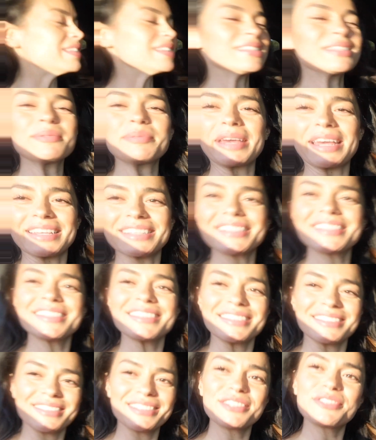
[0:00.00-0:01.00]
It was the
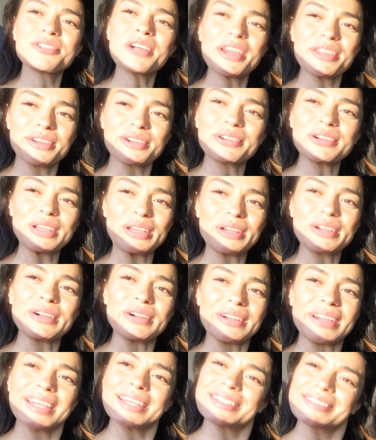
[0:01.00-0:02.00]
best. Try their green
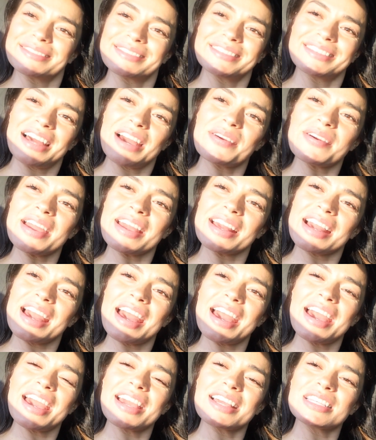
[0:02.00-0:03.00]
curry. All right,
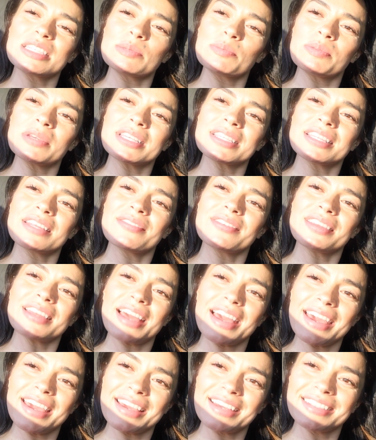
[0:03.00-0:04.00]
guys. Peace, love, and
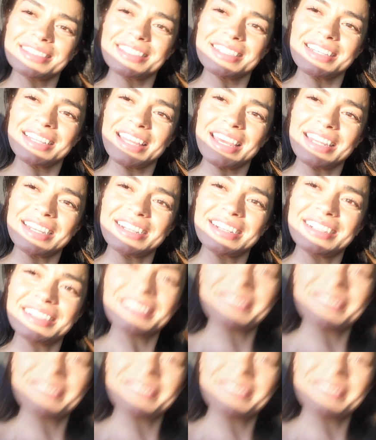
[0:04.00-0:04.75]
light. See you later.